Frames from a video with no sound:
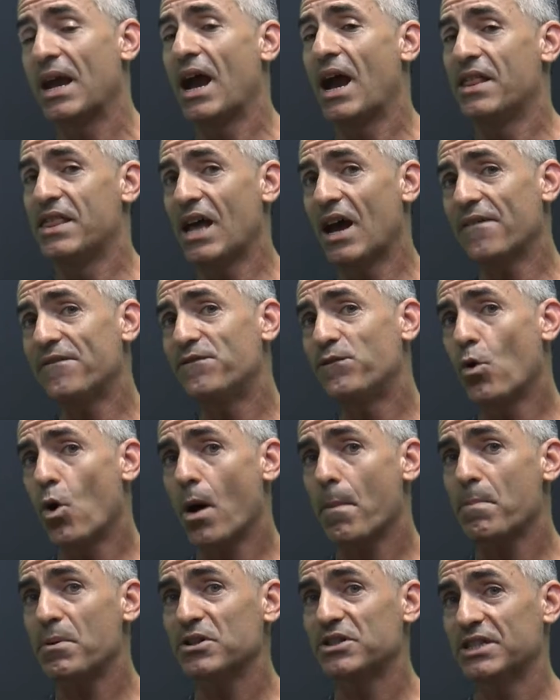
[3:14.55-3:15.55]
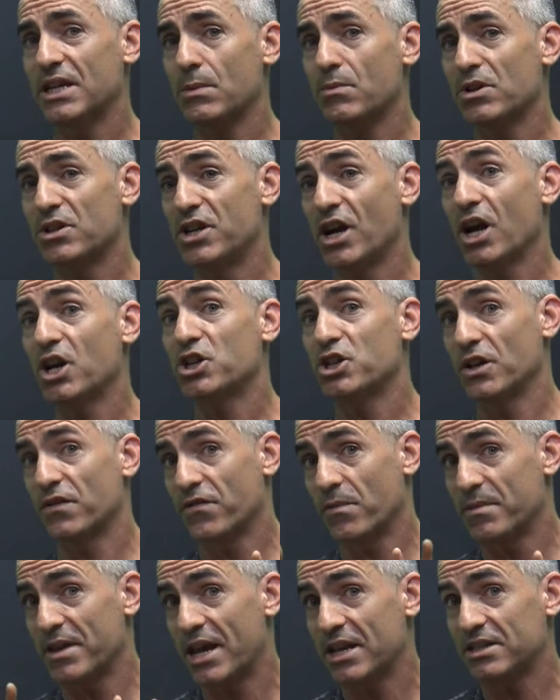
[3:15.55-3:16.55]
And that 4% reduction
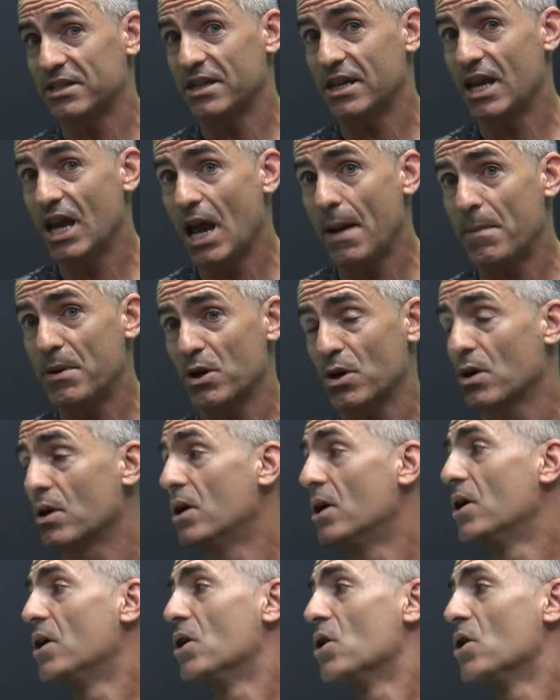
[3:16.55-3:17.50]
from the ACE inhibitor